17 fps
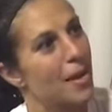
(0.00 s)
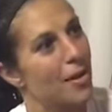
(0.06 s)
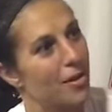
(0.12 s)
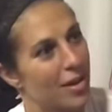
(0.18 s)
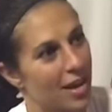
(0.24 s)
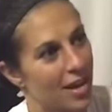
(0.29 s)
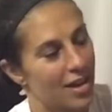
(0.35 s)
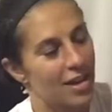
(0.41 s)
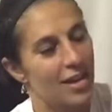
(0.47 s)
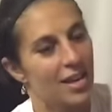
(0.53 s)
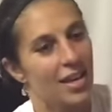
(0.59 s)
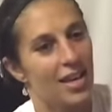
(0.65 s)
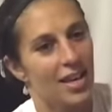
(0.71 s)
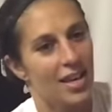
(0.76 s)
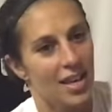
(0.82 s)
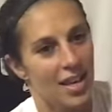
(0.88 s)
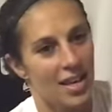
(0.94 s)
Yeah. Okay.
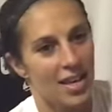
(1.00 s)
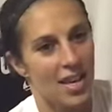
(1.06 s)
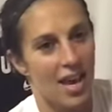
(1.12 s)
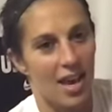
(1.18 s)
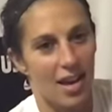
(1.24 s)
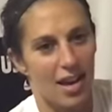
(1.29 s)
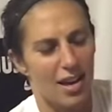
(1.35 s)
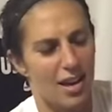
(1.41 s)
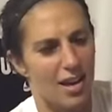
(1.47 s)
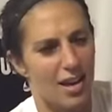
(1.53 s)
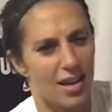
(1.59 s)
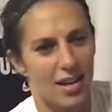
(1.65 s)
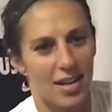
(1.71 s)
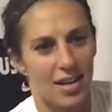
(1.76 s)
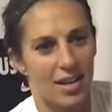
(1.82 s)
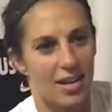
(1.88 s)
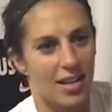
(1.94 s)

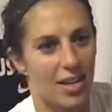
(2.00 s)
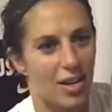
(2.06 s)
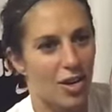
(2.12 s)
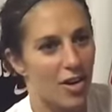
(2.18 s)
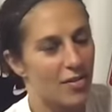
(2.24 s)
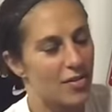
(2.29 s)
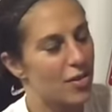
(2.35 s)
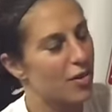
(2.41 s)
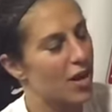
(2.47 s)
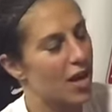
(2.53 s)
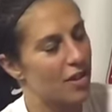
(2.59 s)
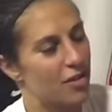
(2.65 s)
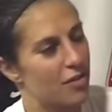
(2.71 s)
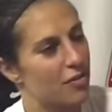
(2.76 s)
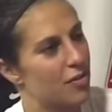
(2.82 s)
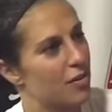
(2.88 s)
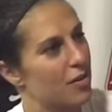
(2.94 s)
Yeah, you know, I've known
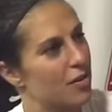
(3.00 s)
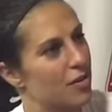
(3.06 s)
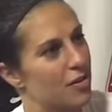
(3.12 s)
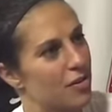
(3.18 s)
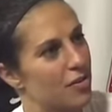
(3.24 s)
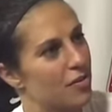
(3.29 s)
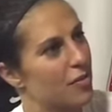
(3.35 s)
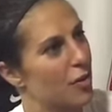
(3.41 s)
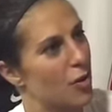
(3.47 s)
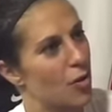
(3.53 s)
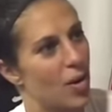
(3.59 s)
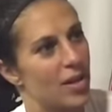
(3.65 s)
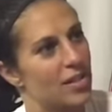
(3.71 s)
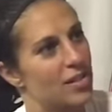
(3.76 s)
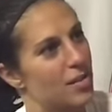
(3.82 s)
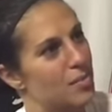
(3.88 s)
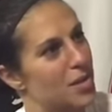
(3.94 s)
Heather for
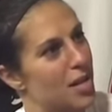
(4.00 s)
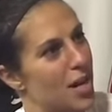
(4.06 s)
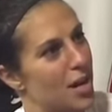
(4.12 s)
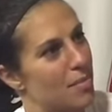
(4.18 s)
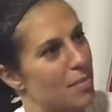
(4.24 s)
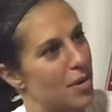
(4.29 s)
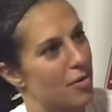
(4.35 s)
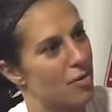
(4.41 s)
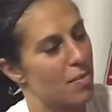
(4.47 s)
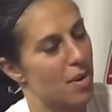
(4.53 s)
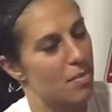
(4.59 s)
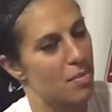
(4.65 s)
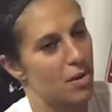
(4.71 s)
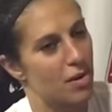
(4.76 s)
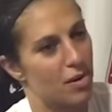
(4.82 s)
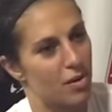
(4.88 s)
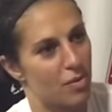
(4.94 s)
quite some time. I
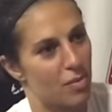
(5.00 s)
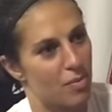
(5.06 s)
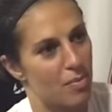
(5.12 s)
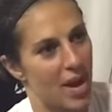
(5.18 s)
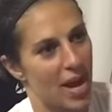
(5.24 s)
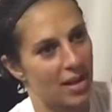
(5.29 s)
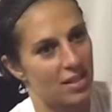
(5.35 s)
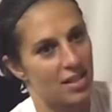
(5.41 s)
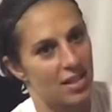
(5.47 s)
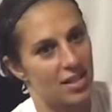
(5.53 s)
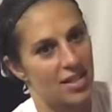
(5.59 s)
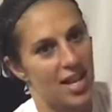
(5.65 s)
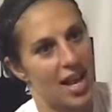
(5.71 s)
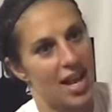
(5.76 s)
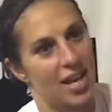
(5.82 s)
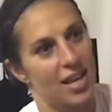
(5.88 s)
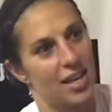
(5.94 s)
remember back in the
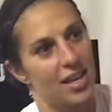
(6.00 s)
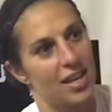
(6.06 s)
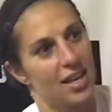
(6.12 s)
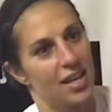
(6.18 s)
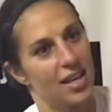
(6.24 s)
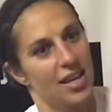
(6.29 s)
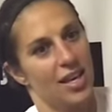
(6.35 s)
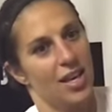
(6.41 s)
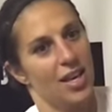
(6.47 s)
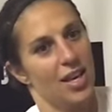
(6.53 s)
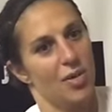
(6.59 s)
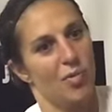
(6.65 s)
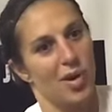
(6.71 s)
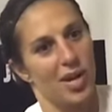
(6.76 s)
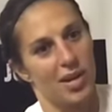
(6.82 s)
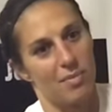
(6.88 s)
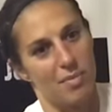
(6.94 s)
day
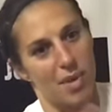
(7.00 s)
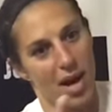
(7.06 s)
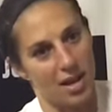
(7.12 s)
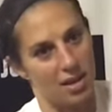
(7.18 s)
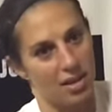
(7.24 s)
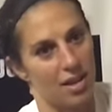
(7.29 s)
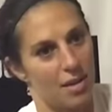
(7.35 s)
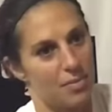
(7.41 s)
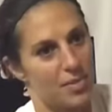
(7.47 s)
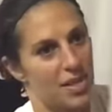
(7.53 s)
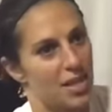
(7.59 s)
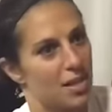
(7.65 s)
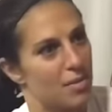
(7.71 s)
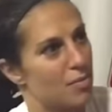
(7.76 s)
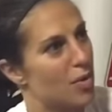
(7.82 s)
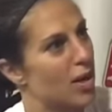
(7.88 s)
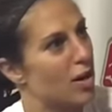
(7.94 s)
when my club
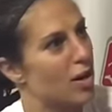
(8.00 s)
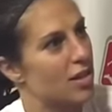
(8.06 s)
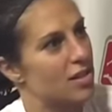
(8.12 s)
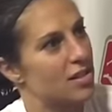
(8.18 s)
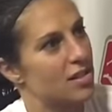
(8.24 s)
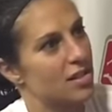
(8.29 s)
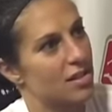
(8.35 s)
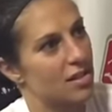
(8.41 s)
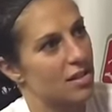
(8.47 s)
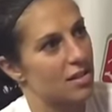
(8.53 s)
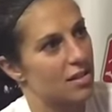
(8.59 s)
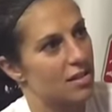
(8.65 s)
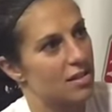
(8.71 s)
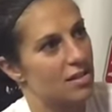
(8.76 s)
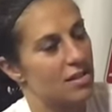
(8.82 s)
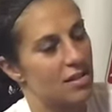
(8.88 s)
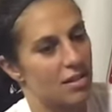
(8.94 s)
team went on to
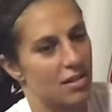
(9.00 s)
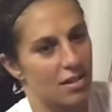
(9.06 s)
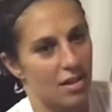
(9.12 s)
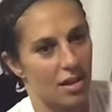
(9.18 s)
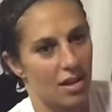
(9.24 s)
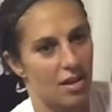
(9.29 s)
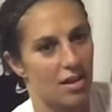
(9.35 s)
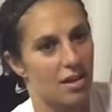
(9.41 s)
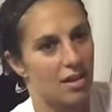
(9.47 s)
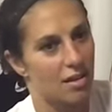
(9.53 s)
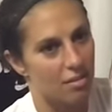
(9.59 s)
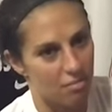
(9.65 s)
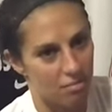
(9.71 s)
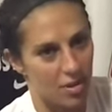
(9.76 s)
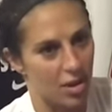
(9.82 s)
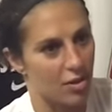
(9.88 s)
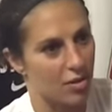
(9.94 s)
the,
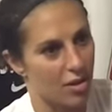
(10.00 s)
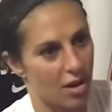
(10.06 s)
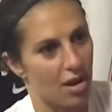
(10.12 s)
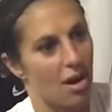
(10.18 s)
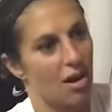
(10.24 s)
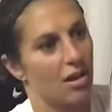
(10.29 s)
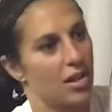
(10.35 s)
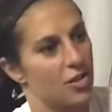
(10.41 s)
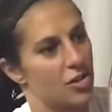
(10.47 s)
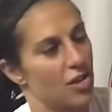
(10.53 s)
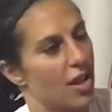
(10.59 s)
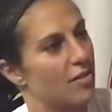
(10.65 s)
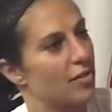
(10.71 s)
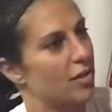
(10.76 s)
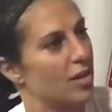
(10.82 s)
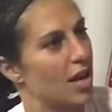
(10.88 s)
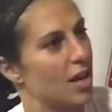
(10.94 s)
you know, the college
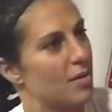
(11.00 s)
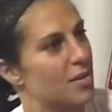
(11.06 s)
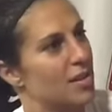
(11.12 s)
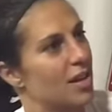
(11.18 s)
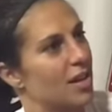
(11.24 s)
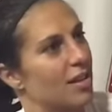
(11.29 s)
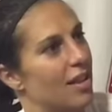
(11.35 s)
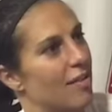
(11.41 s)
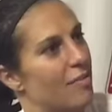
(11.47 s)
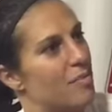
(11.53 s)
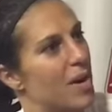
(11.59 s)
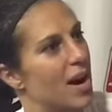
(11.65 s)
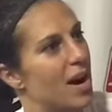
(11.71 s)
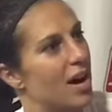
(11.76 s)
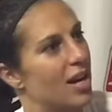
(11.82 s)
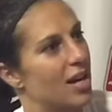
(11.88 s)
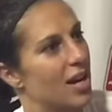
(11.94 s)
level, and I was kind of left
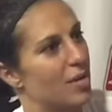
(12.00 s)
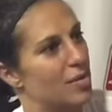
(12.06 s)
behind.